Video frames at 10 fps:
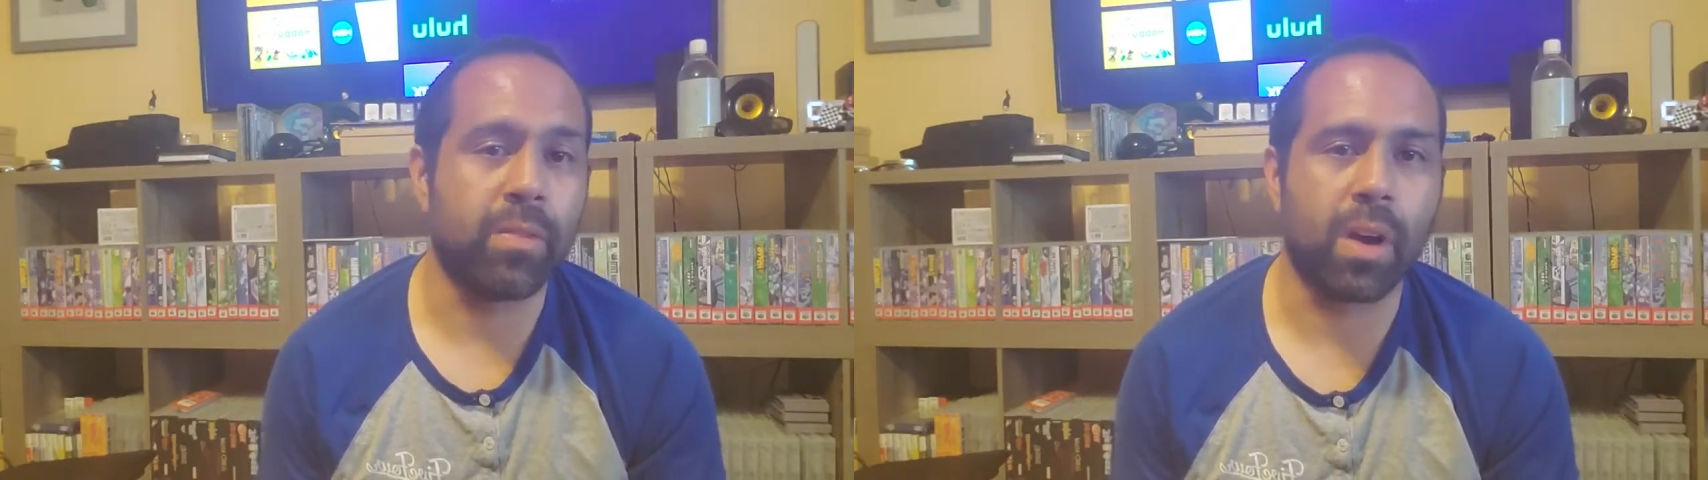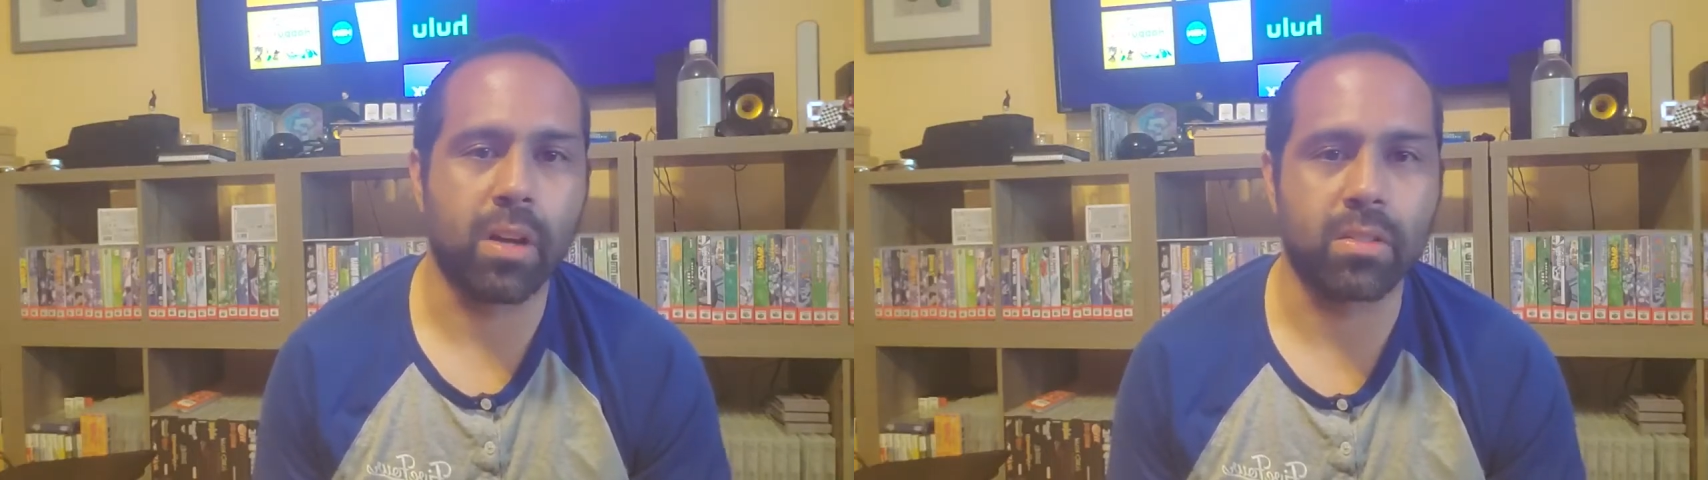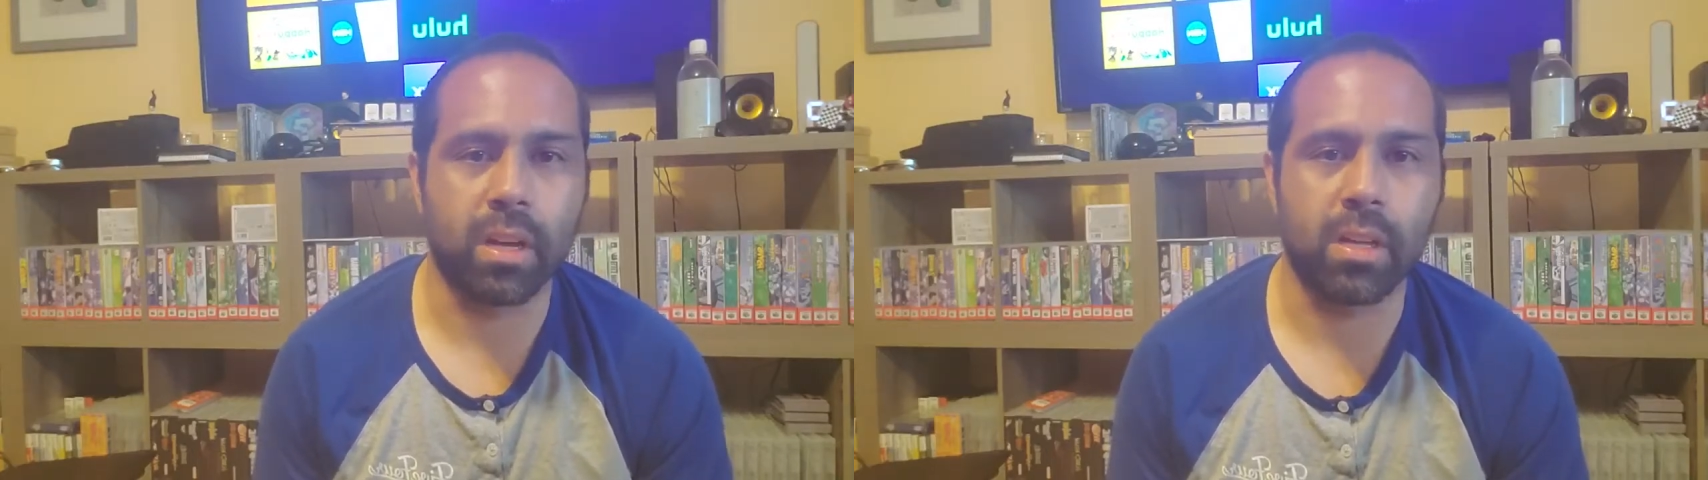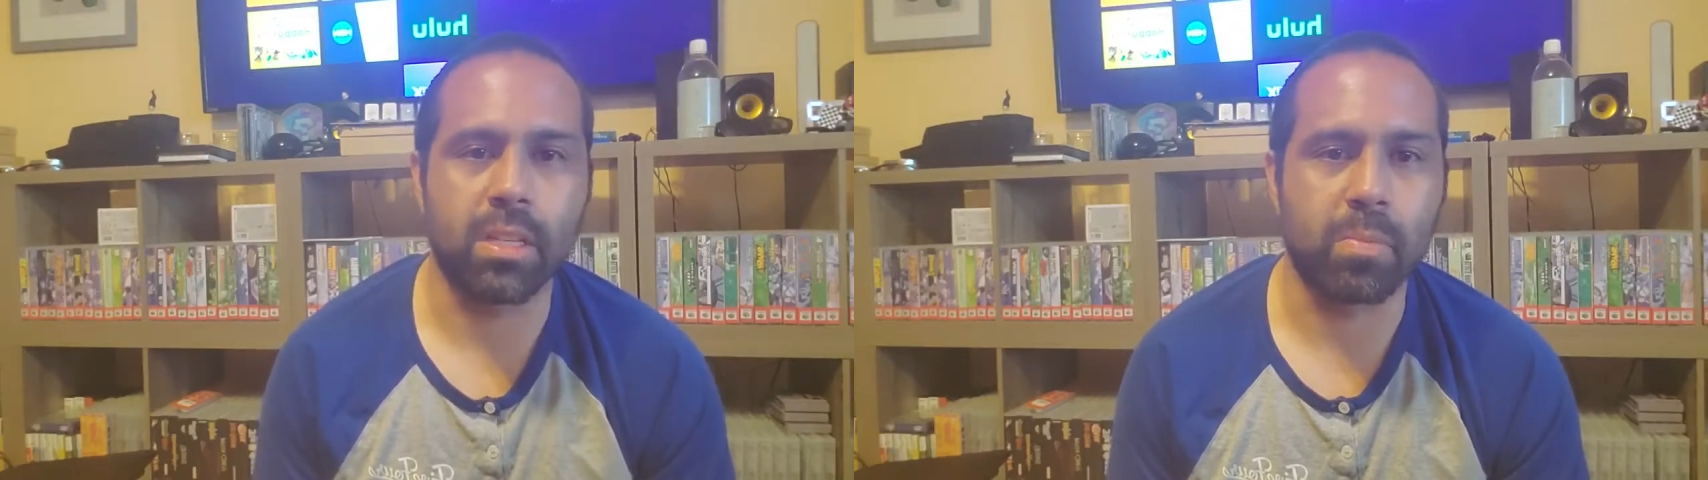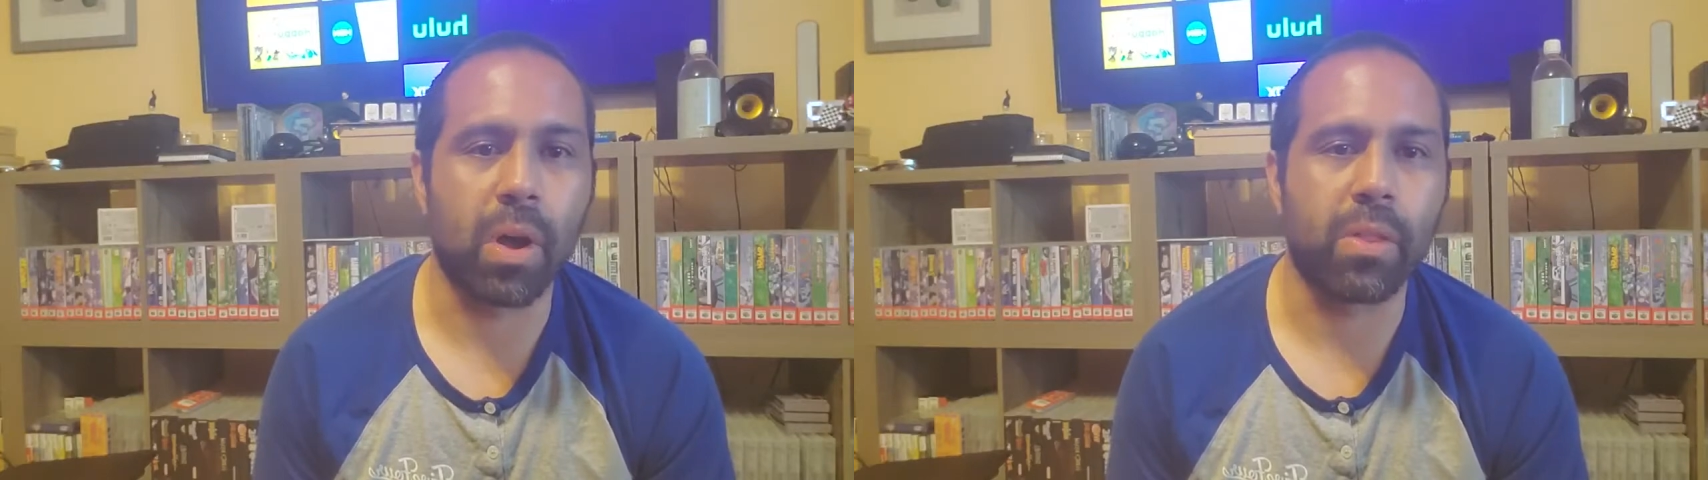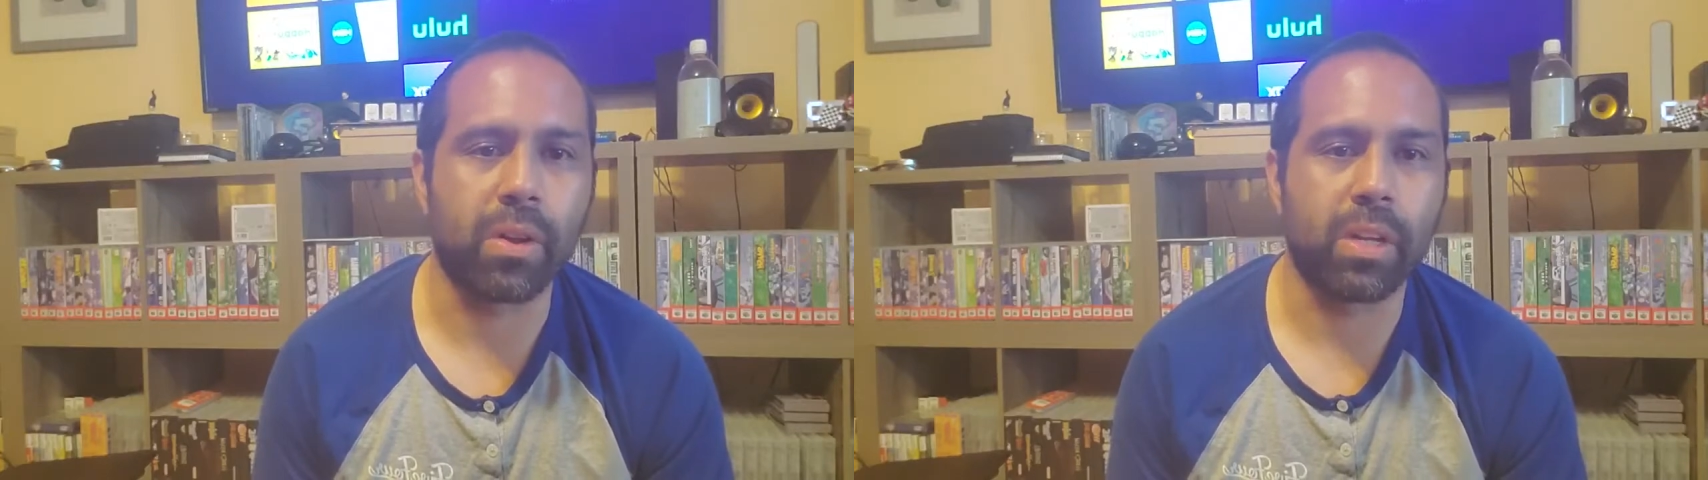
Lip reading: of ours, his brother.